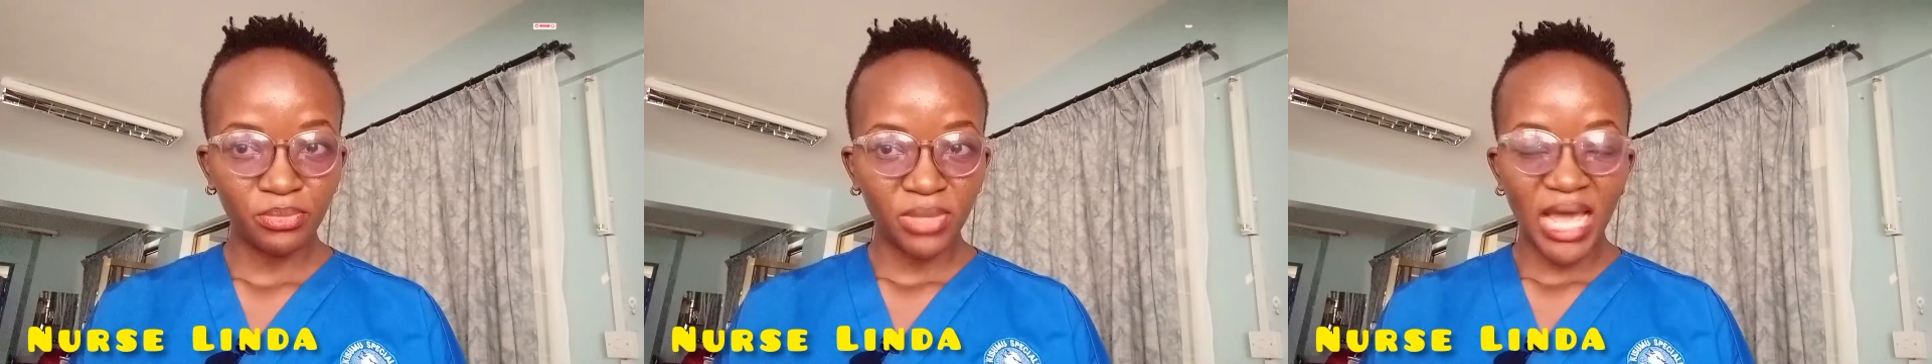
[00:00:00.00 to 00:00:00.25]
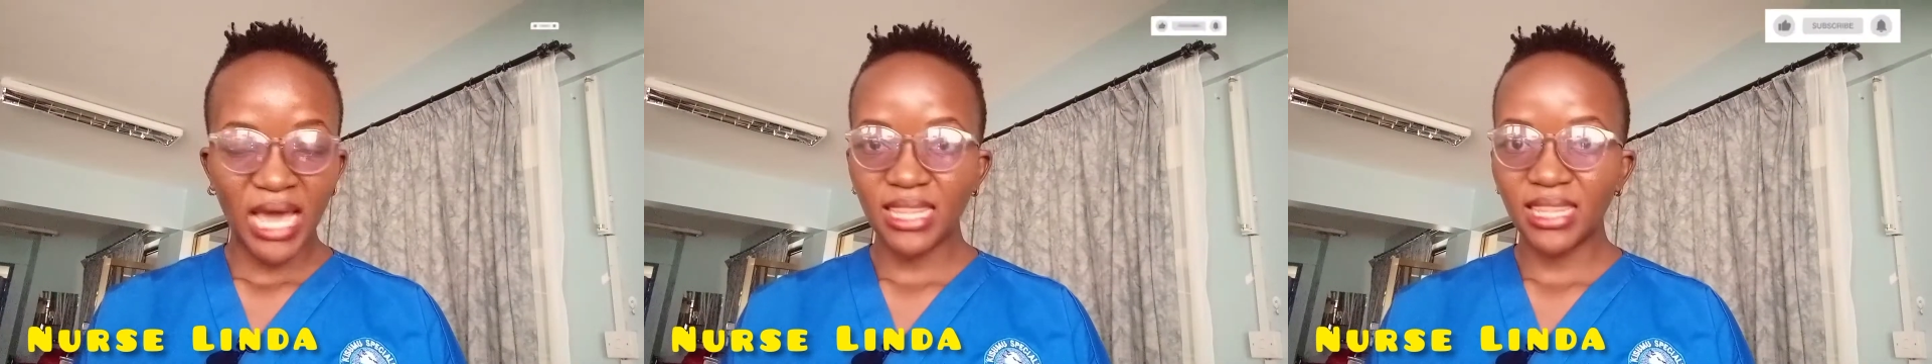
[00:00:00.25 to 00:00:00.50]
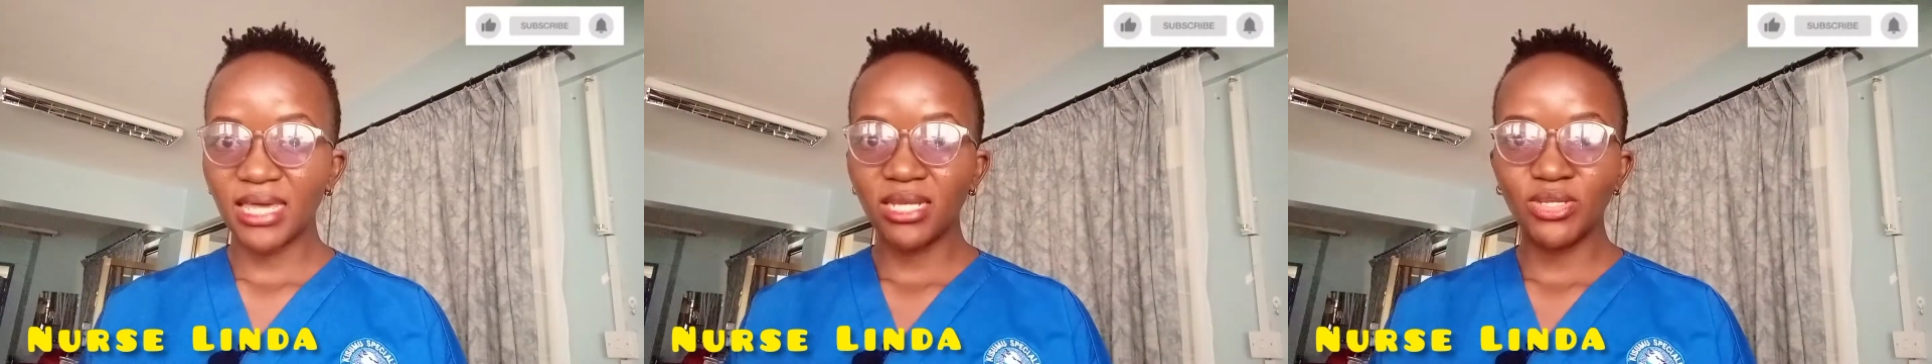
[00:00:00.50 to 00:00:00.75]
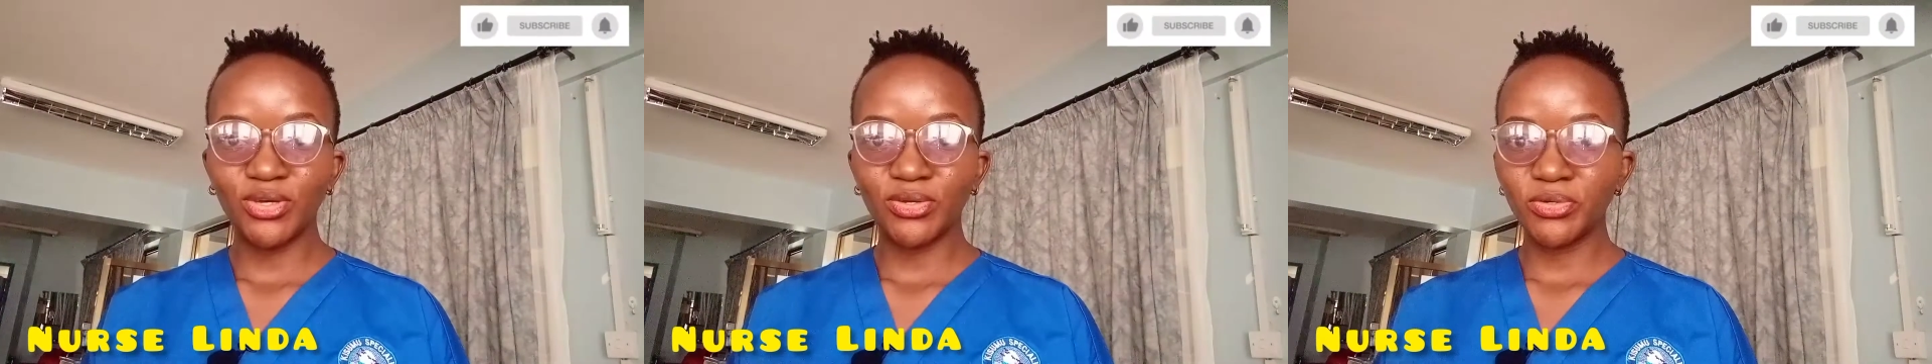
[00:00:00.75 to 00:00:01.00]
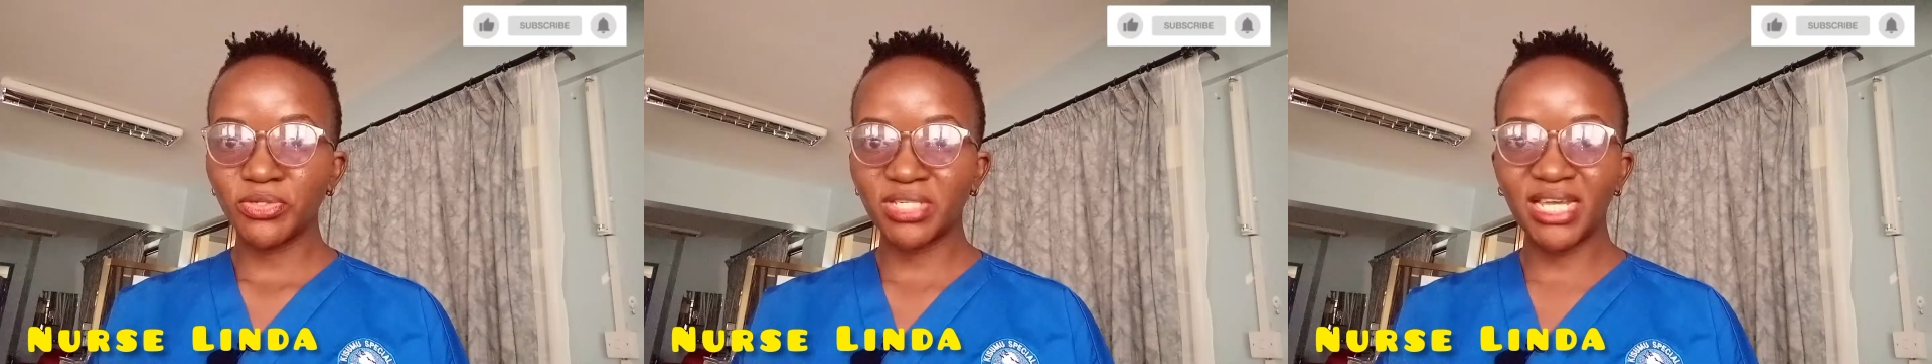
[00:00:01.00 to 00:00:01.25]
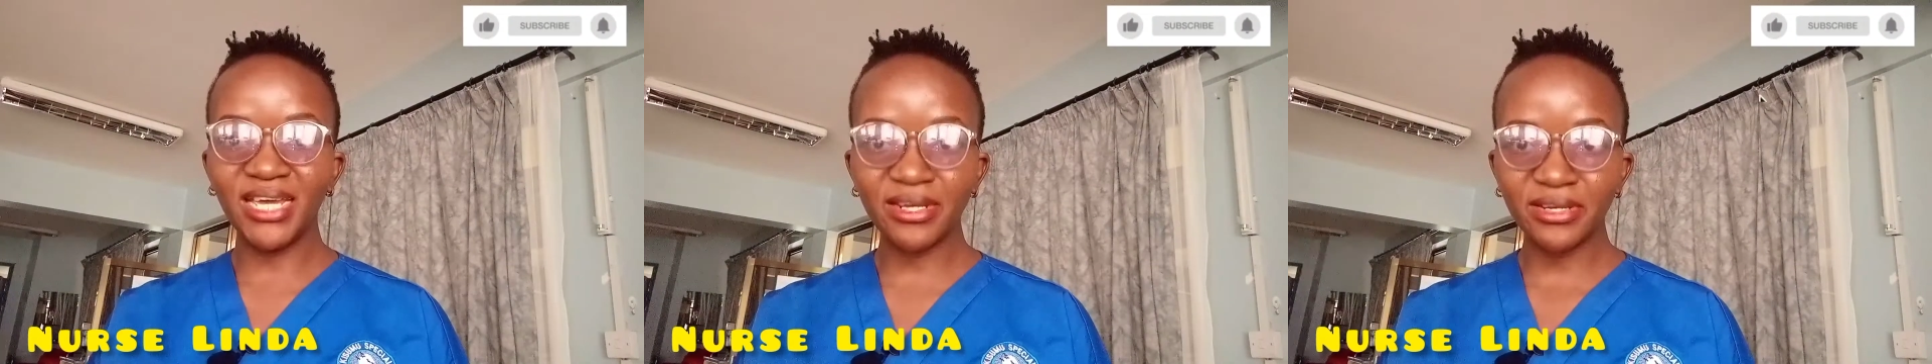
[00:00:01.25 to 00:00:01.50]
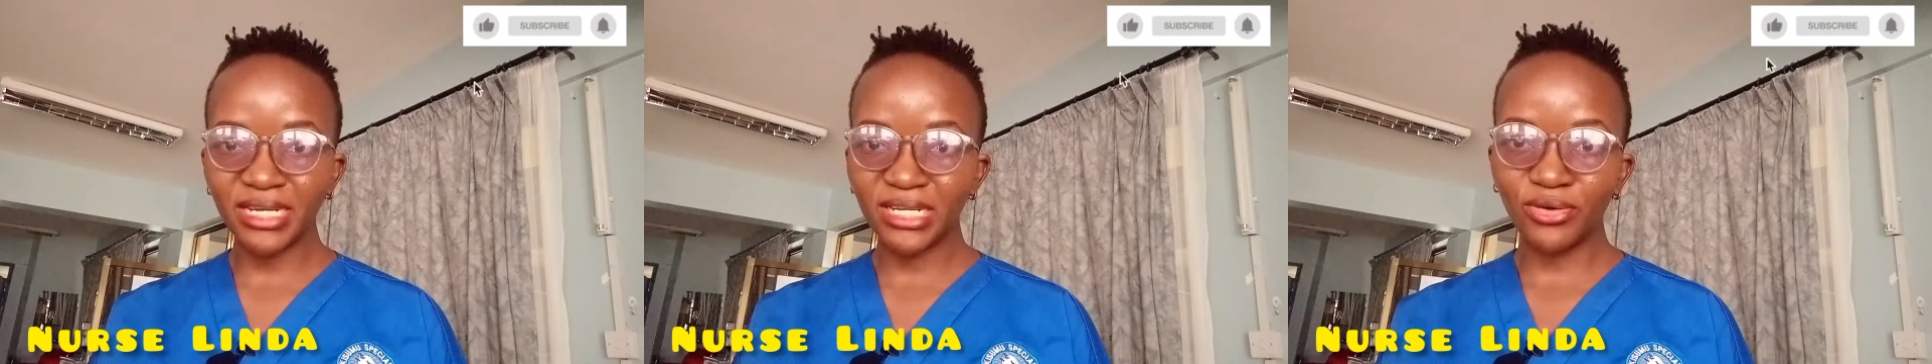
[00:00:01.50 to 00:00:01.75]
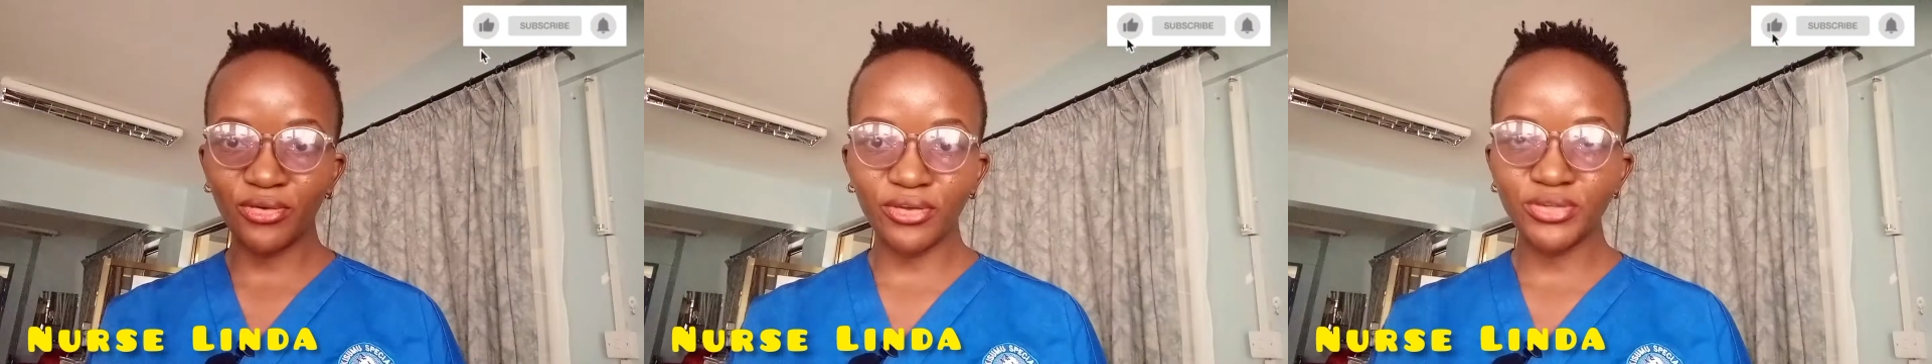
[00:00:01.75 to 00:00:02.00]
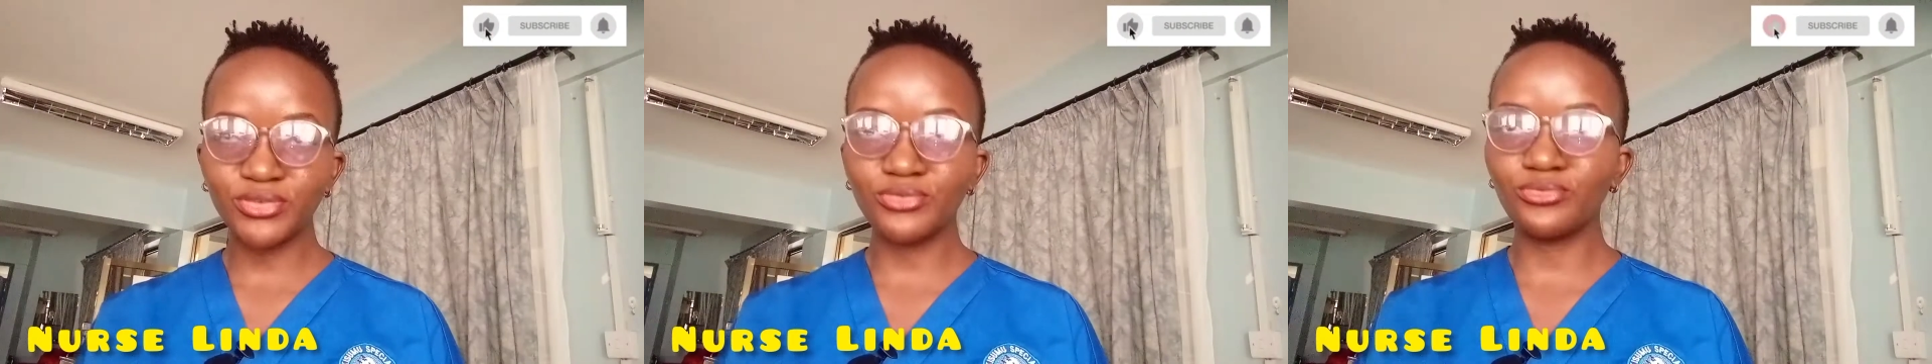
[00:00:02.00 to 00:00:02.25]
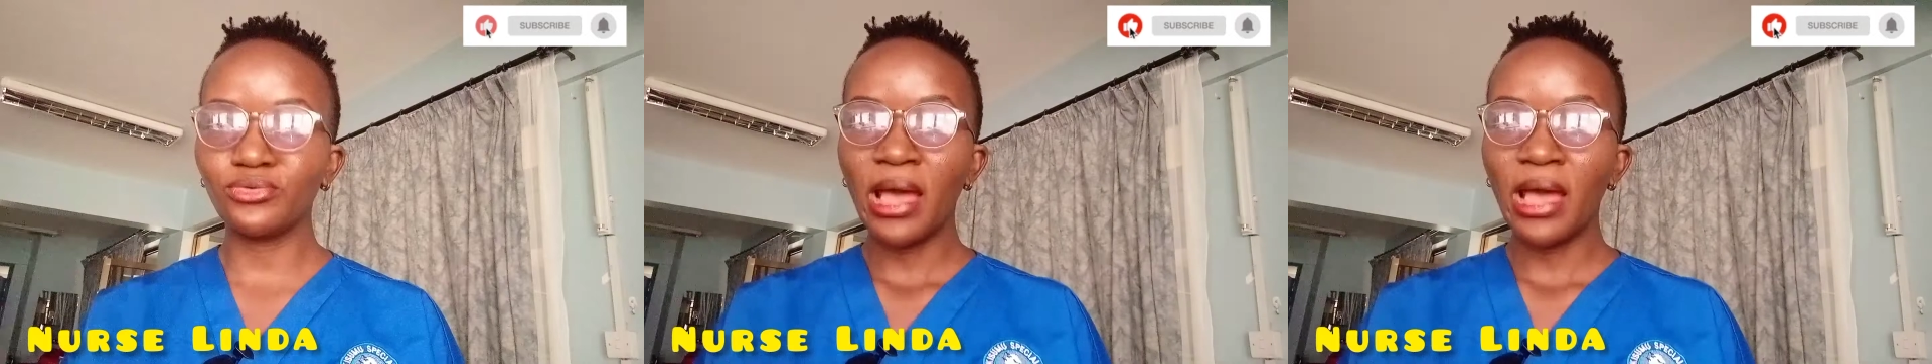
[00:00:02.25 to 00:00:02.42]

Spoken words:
and then you're not really going to